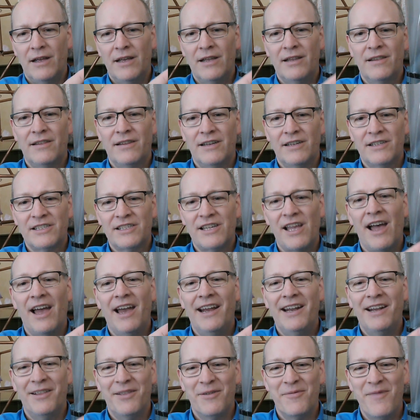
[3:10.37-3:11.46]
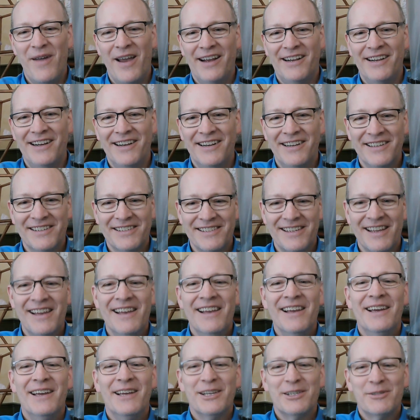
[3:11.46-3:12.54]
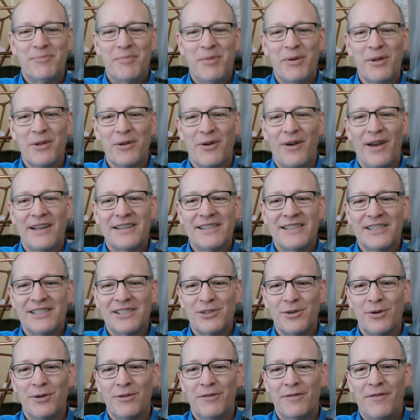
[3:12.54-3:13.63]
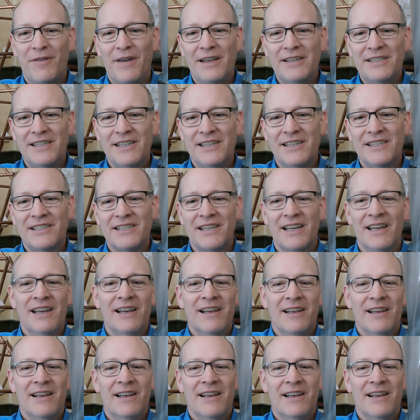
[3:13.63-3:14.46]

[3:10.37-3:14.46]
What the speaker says: this side of the magnet is polarized, and so it faces,